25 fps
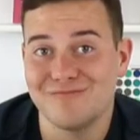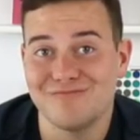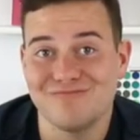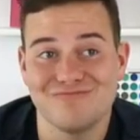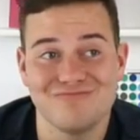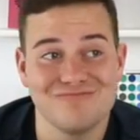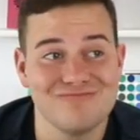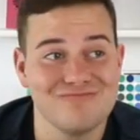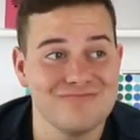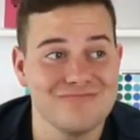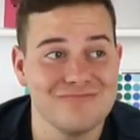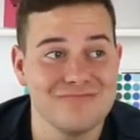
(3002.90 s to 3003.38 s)

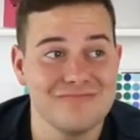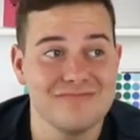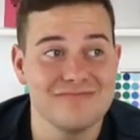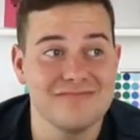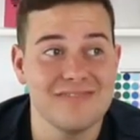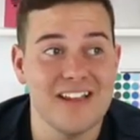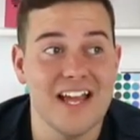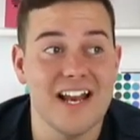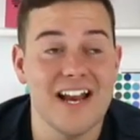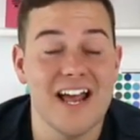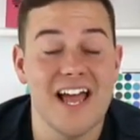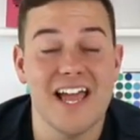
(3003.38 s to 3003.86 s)
Really?
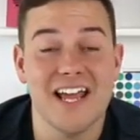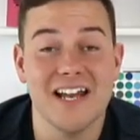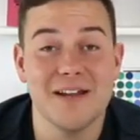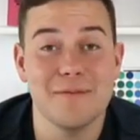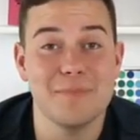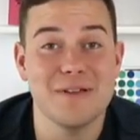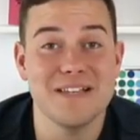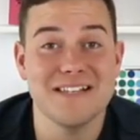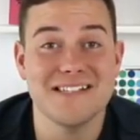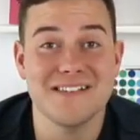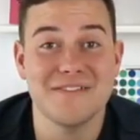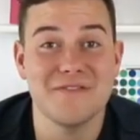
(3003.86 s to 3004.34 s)
And I ate a
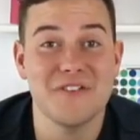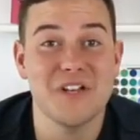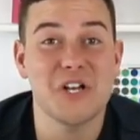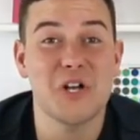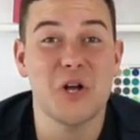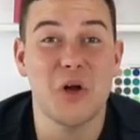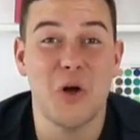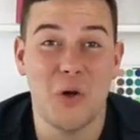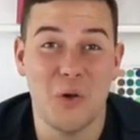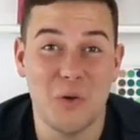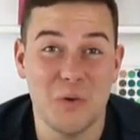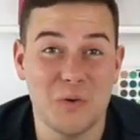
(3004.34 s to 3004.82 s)
piece of it
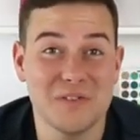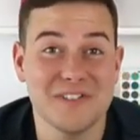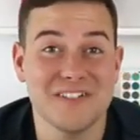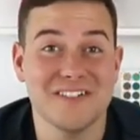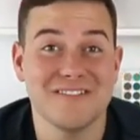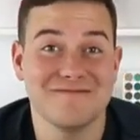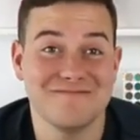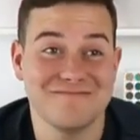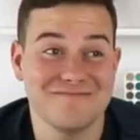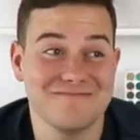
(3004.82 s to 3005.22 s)
cold.